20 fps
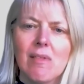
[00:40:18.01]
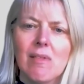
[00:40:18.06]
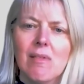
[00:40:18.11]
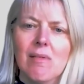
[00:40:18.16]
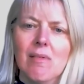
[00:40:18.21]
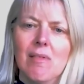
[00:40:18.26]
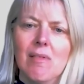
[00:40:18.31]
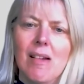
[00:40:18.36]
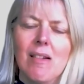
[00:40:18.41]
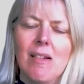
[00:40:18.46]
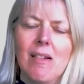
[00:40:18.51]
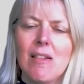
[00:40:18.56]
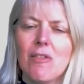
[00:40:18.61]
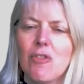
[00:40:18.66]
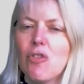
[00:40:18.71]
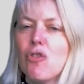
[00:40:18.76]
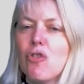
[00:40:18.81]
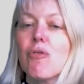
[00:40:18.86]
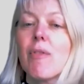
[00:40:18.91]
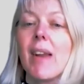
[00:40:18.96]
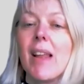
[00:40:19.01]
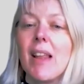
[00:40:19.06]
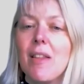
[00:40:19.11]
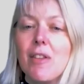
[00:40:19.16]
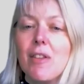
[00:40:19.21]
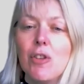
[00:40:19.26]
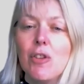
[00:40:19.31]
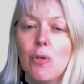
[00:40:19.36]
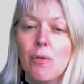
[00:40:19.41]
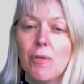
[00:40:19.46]
strengthen your
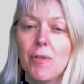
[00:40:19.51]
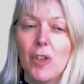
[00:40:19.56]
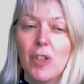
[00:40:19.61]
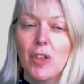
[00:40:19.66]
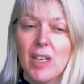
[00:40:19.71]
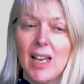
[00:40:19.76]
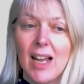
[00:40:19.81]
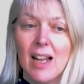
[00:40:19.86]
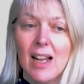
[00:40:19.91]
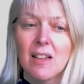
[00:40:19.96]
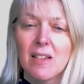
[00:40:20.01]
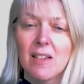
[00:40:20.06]
funding asks?